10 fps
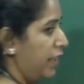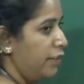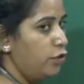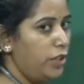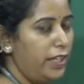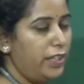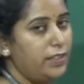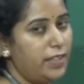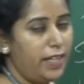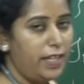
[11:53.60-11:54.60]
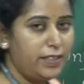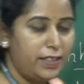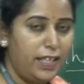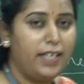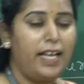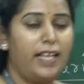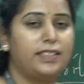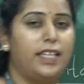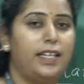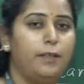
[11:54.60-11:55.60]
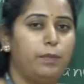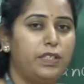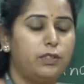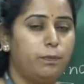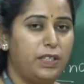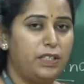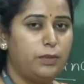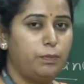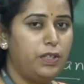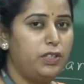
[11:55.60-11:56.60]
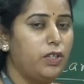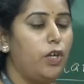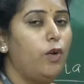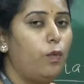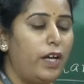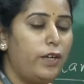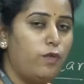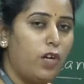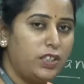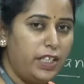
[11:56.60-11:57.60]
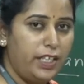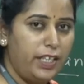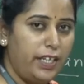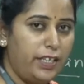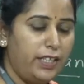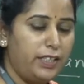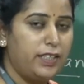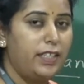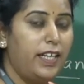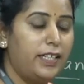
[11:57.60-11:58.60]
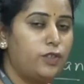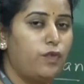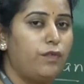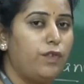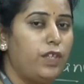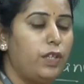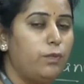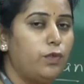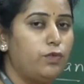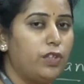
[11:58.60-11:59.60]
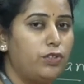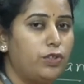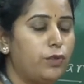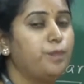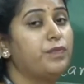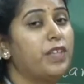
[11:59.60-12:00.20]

said you right, there are 3 cascading principles. One was inheritance. Next one we will move on to